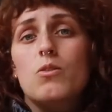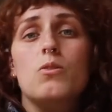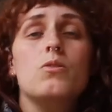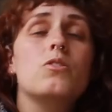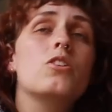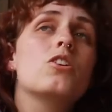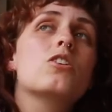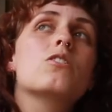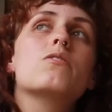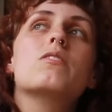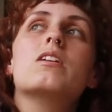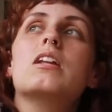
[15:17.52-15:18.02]
or
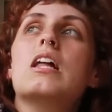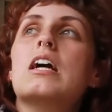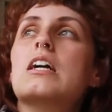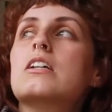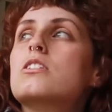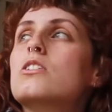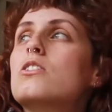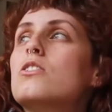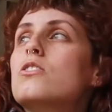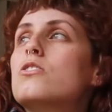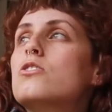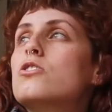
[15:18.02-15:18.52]
not a
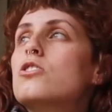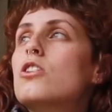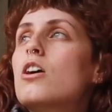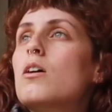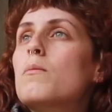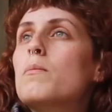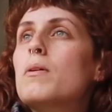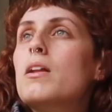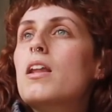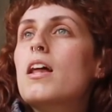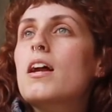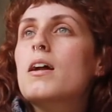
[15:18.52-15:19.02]
relaxagon
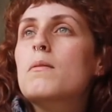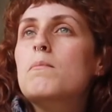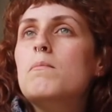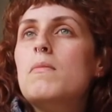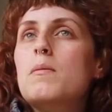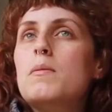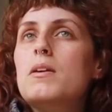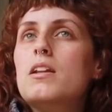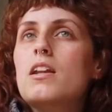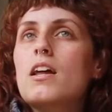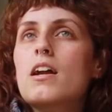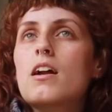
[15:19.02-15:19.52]
shirt, but like
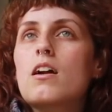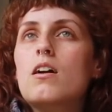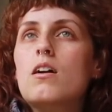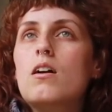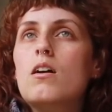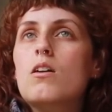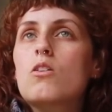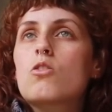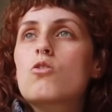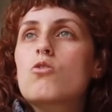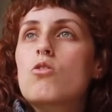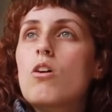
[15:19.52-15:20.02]
maybe like
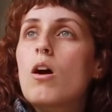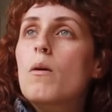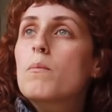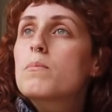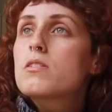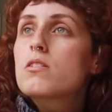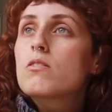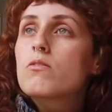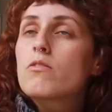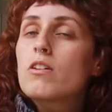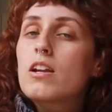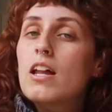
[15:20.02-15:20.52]
a
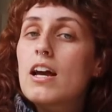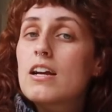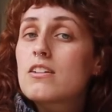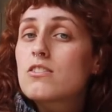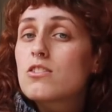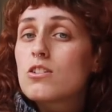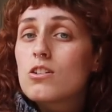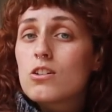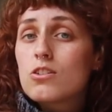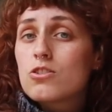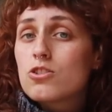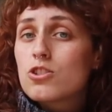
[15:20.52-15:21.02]
cropped
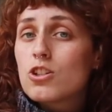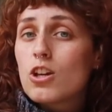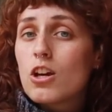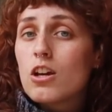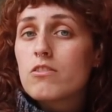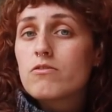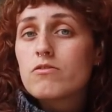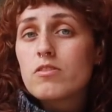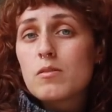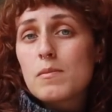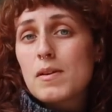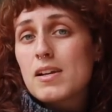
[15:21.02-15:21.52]
relaxagon
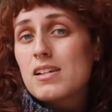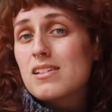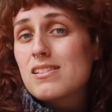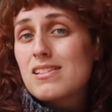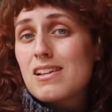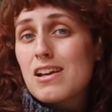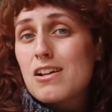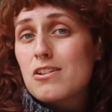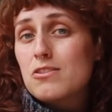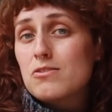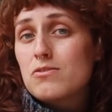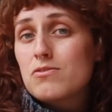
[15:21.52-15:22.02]
shirt for
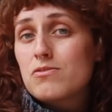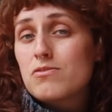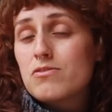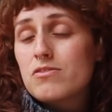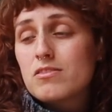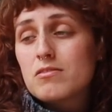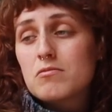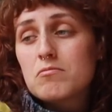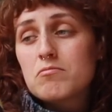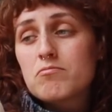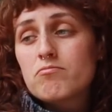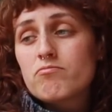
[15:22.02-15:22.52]
myself.
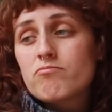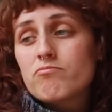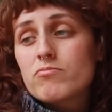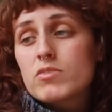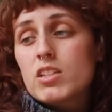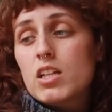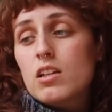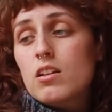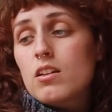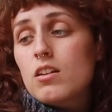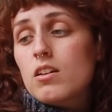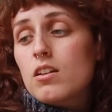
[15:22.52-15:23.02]

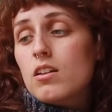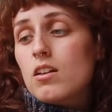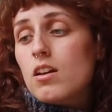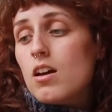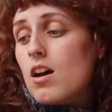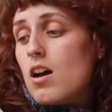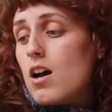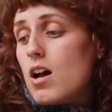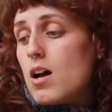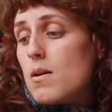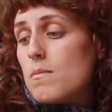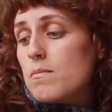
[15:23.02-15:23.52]

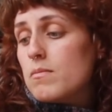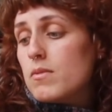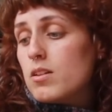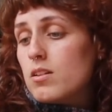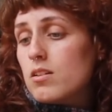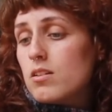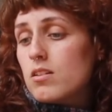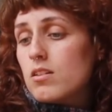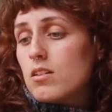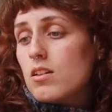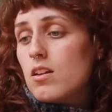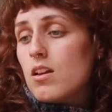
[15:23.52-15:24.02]

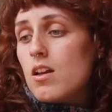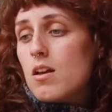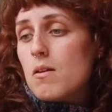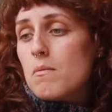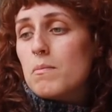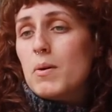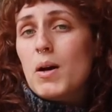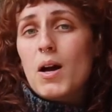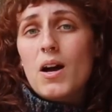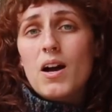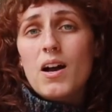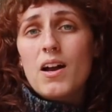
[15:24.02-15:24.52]

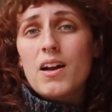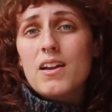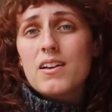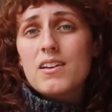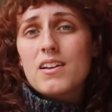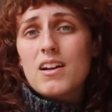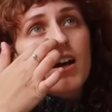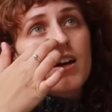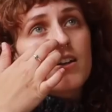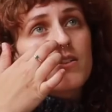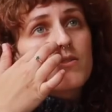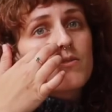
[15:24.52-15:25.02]
But
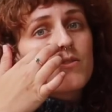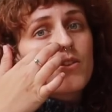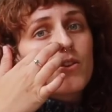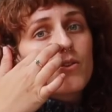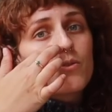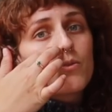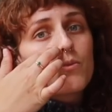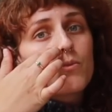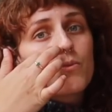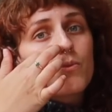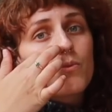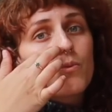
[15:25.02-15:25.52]
I don't
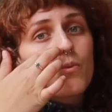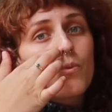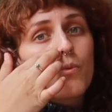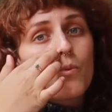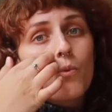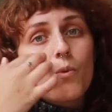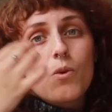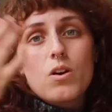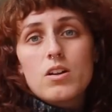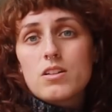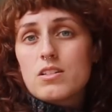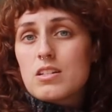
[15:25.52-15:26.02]
know
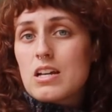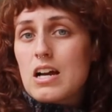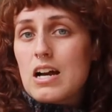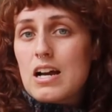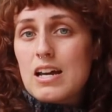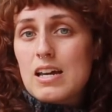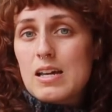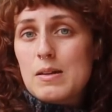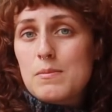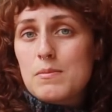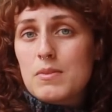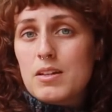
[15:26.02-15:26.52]
what
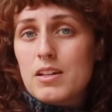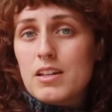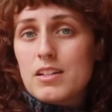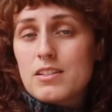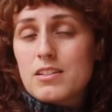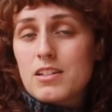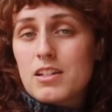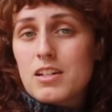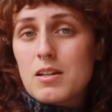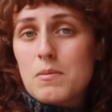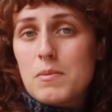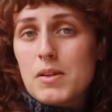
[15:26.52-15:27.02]
time it's
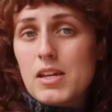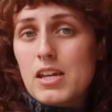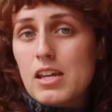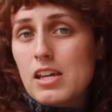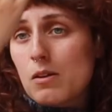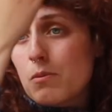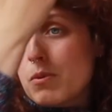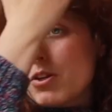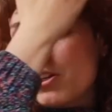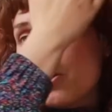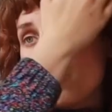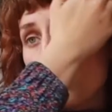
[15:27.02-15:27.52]
gonna
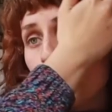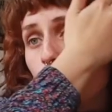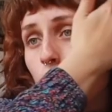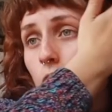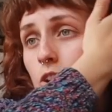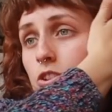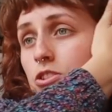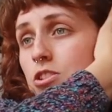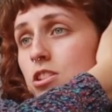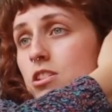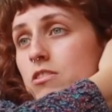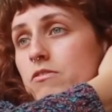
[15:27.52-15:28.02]
be when you
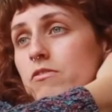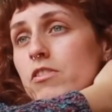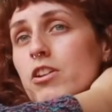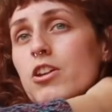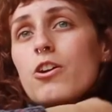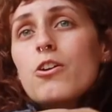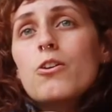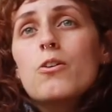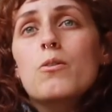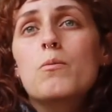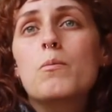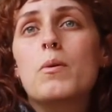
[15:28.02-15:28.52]
watch this
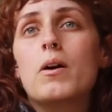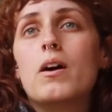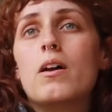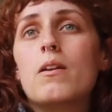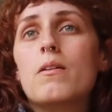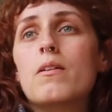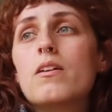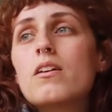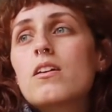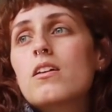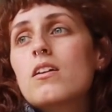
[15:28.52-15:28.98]
video, but